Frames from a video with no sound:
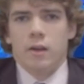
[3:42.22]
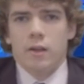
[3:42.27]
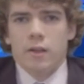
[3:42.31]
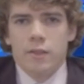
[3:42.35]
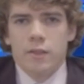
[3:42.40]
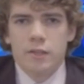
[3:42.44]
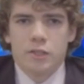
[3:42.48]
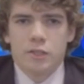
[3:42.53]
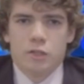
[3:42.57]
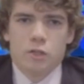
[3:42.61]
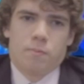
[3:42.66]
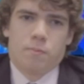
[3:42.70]

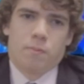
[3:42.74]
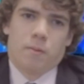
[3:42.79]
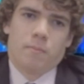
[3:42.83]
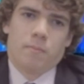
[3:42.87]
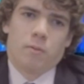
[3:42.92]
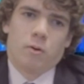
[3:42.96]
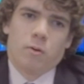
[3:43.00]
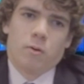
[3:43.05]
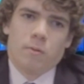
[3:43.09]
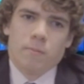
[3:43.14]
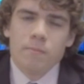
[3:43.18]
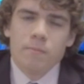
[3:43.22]
The Super
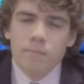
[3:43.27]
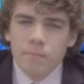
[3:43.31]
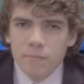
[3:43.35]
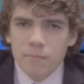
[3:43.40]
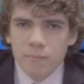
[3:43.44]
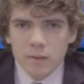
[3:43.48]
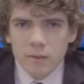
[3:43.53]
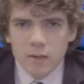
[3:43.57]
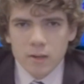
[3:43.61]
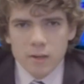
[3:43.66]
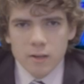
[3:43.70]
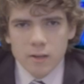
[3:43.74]
Bowl.
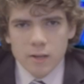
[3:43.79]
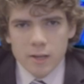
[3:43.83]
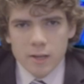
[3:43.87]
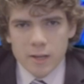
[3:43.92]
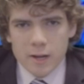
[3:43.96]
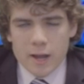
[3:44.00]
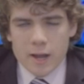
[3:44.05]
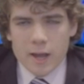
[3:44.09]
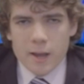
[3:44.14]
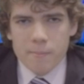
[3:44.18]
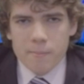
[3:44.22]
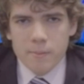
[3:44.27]
It
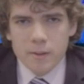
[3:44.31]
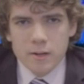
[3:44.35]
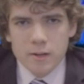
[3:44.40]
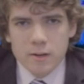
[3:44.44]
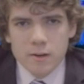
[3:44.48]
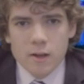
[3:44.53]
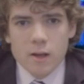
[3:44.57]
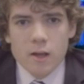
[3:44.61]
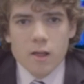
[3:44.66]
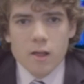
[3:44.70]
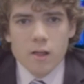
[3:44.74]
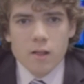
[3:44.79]

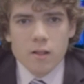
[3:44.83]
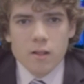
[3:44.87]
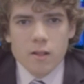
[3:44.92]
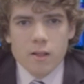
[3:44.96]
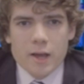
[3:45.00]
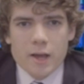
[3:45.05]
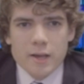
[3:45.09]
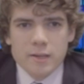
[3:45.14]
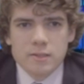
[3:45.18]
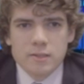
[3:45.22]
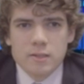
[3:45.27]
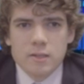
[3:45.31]
happened
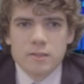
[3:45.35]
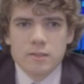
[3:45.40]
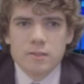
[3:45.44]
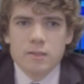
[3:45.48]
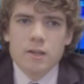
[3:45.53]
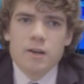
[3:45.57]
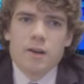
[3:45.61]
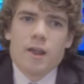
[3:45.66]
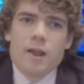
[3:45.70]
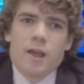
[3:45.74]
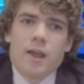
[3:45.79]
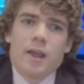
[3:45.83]
last
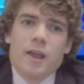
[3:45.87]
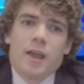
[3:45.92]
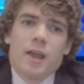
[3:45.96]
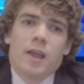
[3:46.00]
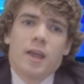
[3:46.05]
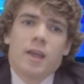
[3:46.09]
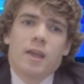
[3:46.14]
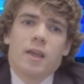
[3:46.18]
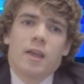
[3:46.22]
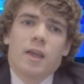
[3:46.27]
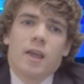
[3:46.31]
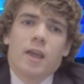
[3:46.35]
Sunday
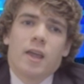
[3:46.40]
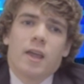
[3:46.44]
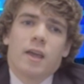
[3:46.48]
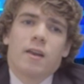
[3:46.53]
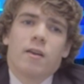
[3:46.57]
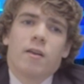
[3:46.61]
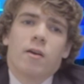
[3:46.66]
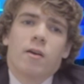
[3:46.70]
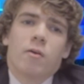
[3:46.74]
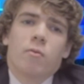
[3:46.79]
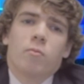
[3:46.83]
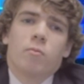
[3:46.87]

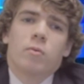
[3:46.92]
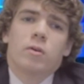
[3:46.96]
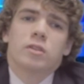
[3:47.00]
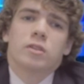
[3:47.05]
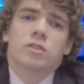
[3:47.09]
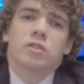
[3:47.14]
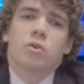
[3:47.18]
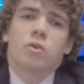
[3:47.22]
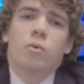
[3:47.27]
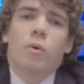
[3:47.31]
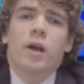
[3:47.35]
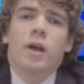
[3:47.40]
and
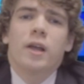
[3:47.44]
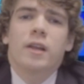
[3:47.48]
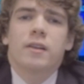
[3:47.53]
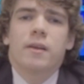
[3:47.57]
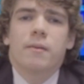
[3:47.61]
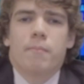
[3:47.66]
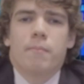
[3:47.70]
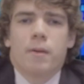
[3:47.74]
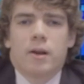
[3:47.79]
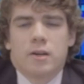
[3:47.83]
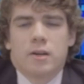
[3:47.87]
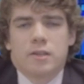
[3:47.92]
was quite
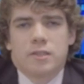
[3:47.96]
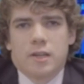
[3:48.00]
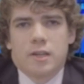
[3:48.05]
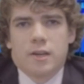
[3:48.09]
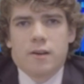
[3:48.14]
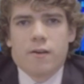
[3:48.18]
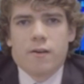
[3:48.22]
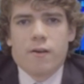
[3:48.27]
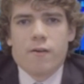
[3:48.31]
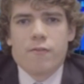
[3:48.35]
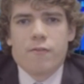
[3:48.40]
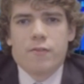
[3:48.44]

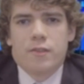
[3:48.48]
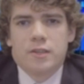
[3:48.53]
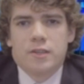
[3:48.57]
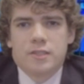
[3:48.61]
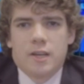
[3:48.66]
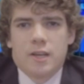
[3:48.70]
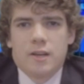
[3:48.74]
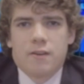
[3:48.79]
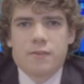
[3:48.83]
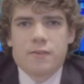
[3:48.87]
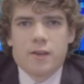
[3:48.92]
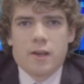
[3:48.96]
embarrassing for the
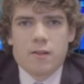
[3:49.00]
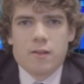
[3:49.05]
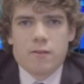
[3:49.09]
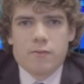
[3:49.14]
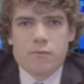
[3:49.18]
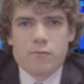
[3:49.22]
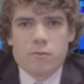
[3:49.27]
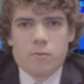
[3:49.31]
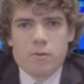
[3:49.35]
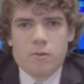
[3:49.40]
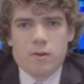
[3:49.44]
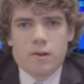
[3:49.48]
state of
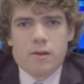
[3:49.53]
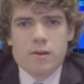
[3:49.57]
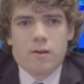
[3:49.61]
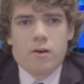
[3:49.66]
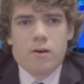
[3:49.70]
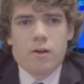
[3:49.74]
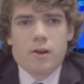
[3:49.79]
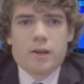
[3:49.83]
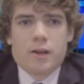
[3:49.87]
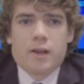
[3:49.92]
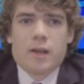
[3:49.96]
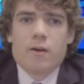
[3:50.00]
California
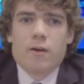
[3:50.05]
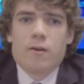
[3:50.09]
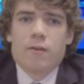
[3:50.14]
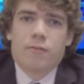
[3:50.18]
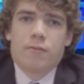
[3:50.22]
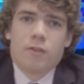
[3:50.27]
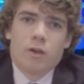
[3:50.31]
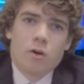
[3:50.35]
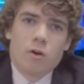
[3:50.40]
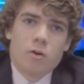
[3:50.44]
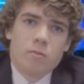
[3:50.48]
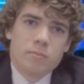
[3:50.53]
on account of
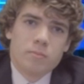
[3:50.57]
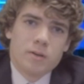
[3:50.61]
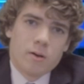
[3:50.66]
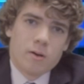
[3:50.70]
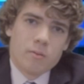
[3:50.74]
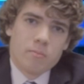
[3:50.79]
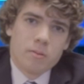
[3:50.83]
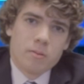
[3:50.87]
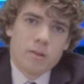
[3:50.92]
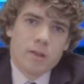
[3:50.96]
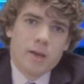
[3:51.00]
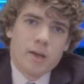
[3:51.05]
the
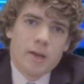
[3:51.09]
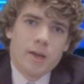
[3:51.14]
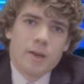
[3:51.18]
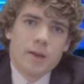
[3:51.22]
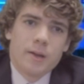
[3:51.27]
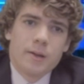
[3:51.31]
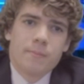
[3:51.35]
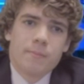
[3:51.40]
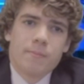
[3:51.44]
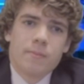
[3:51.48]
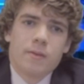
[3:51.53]
hometown play.